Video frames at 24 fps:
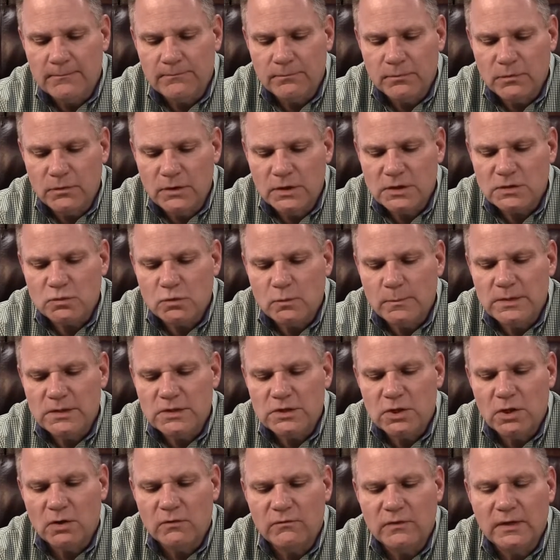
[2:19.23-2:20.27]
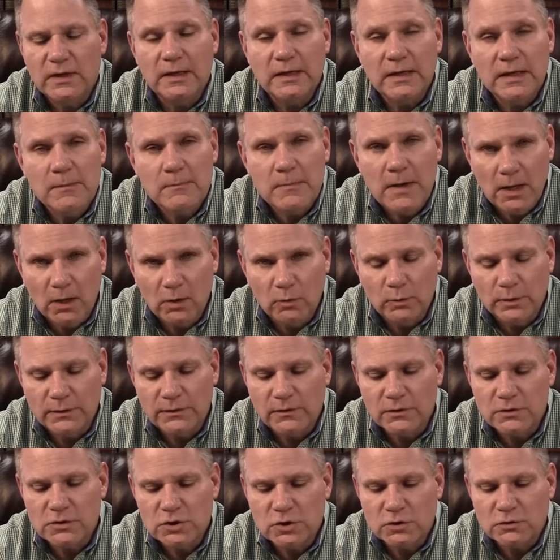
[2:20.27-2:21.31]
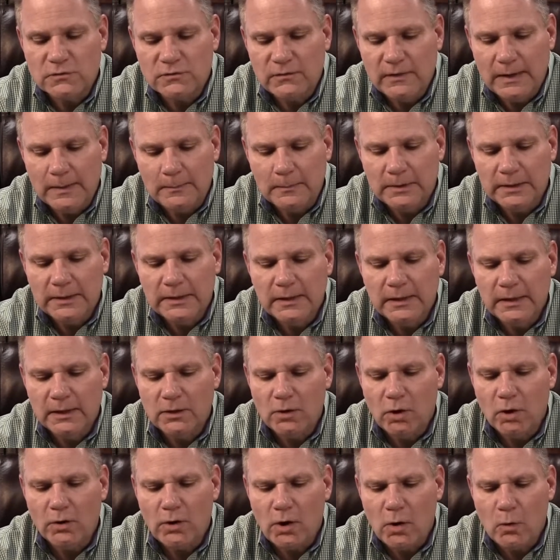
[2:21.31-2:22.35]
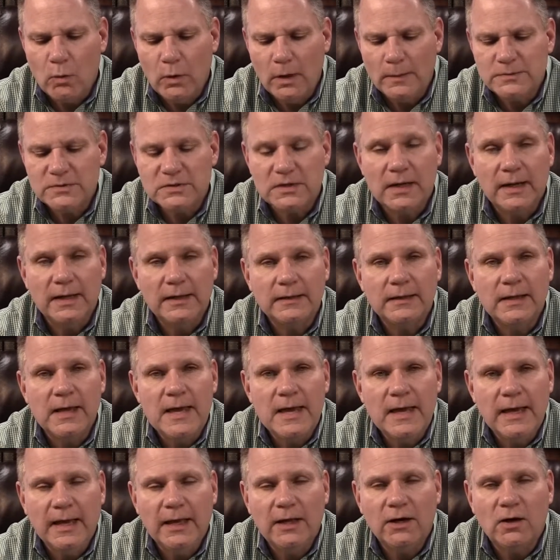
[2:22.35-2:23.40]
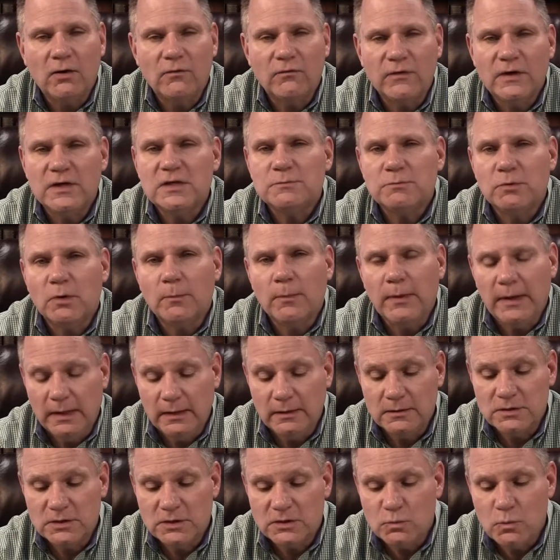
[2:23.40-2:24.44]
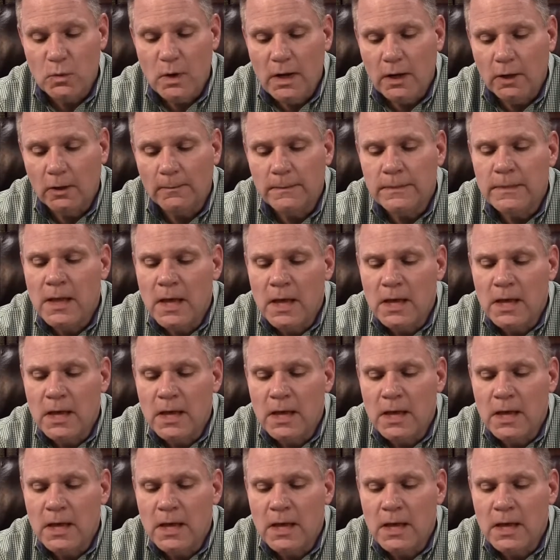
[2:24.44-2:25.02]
This will be shared via email with our church family and on our website and our Facebook page as well.